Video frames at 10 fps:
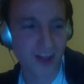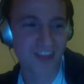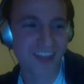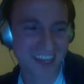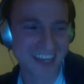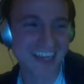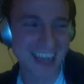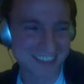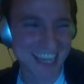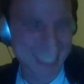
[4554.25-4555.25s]
Like he
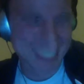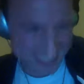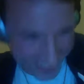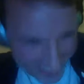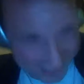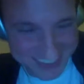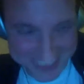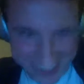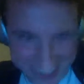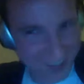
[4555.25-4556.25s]
was
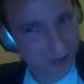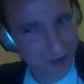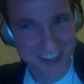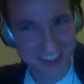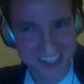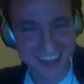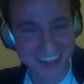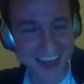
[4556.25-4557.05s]
like really digging that